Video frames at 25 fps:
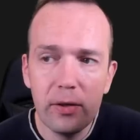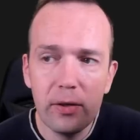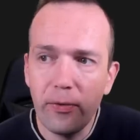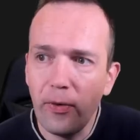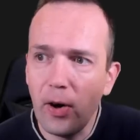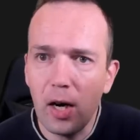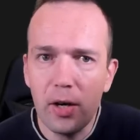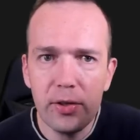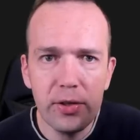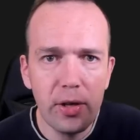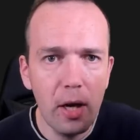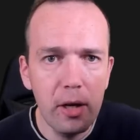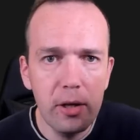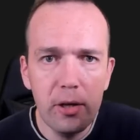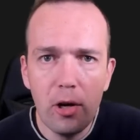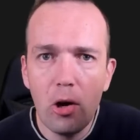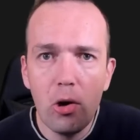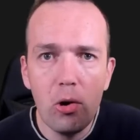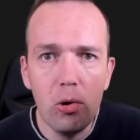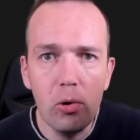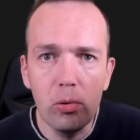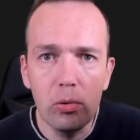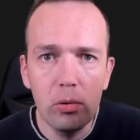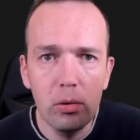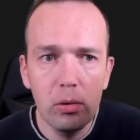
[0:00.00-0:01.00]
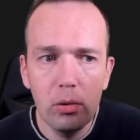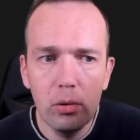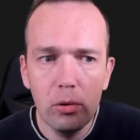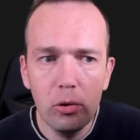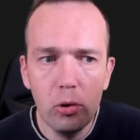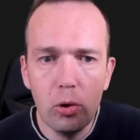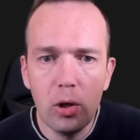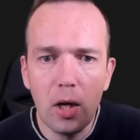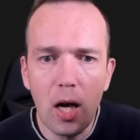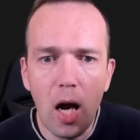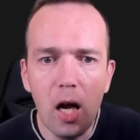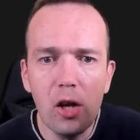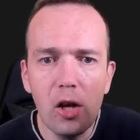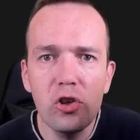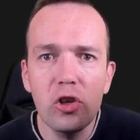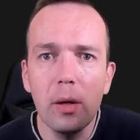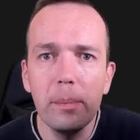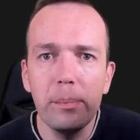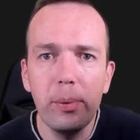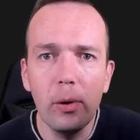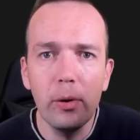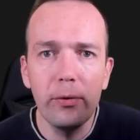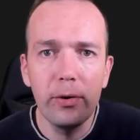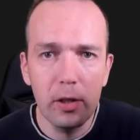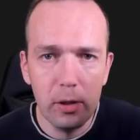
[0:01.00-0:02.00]
far as I know, you can't jump
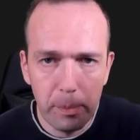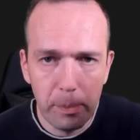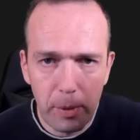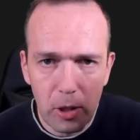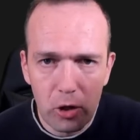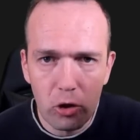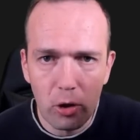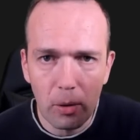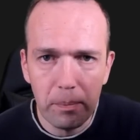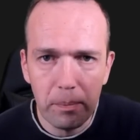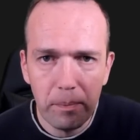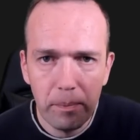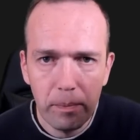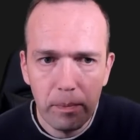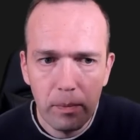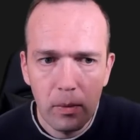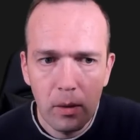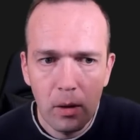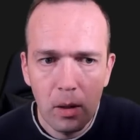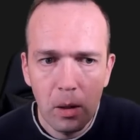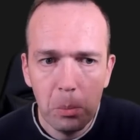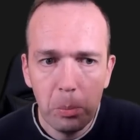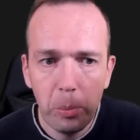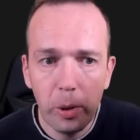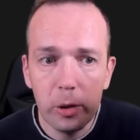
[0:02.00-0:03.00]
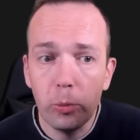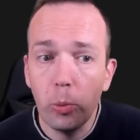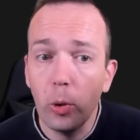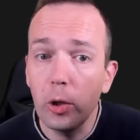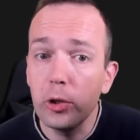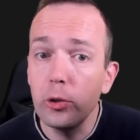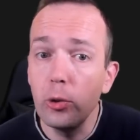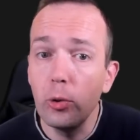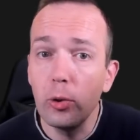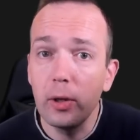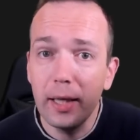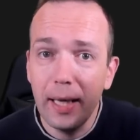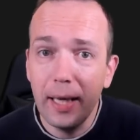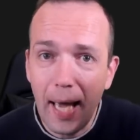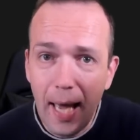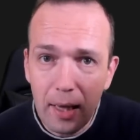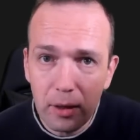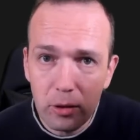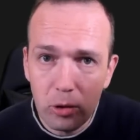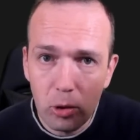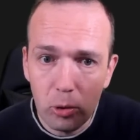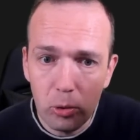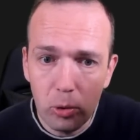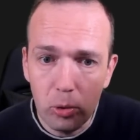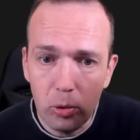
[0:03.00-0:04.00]
over the bishop. But what you can
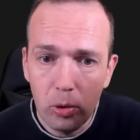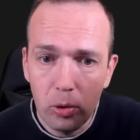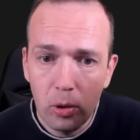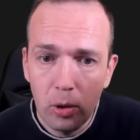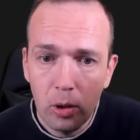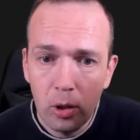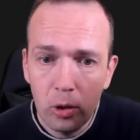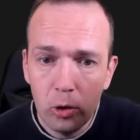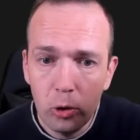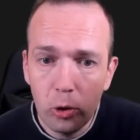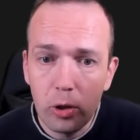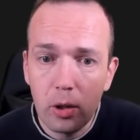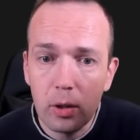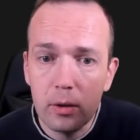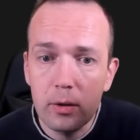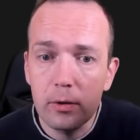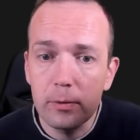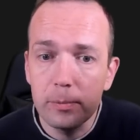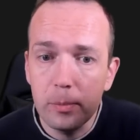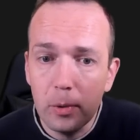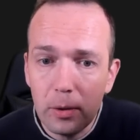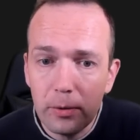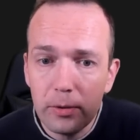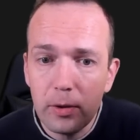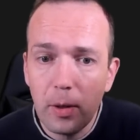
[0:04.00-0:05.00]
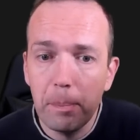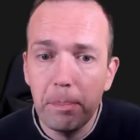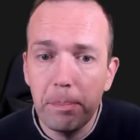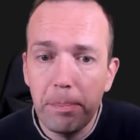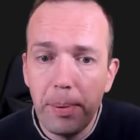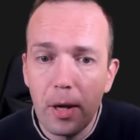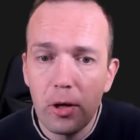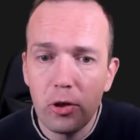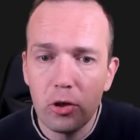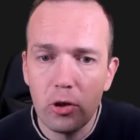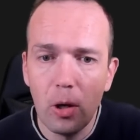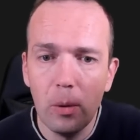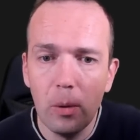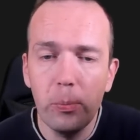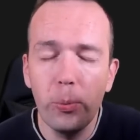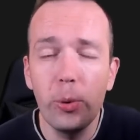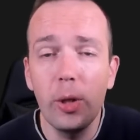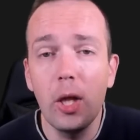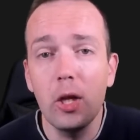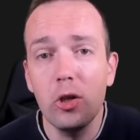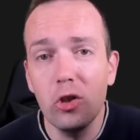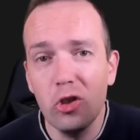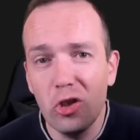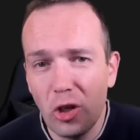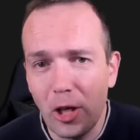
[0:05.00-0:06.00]
do, you can remove the bishop with
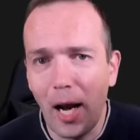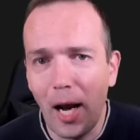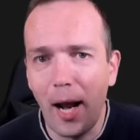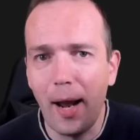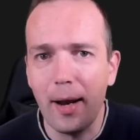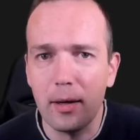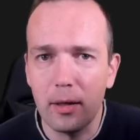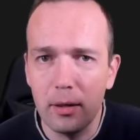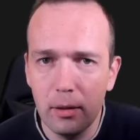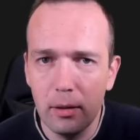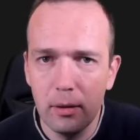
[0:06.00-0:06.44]
the check.